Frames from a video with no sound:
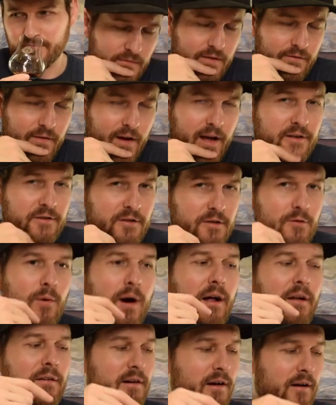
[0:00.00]
If I had two
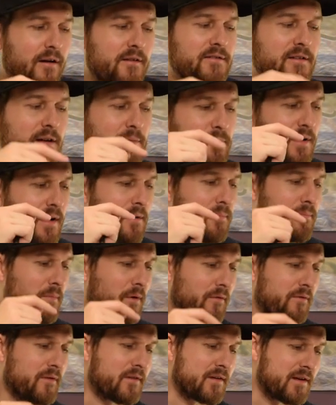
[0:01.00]
wild cards, I'd pick
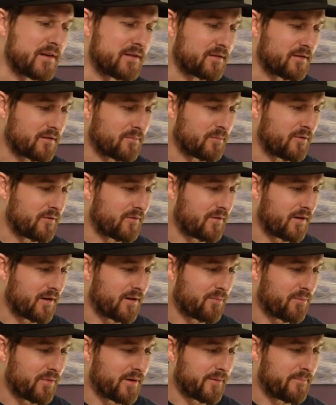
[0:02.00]
both of these to move
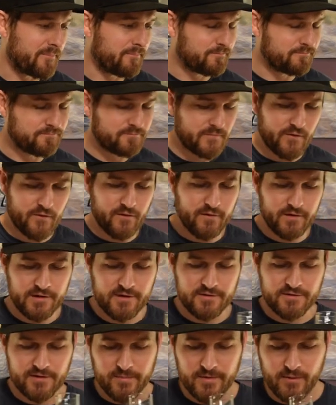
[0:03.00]
on, but I've already
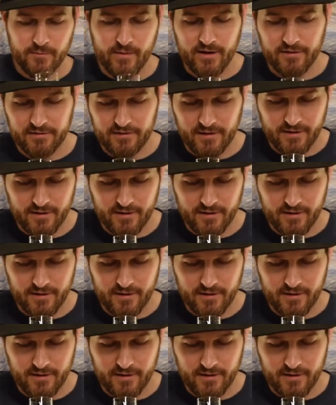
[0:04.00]
used up the wild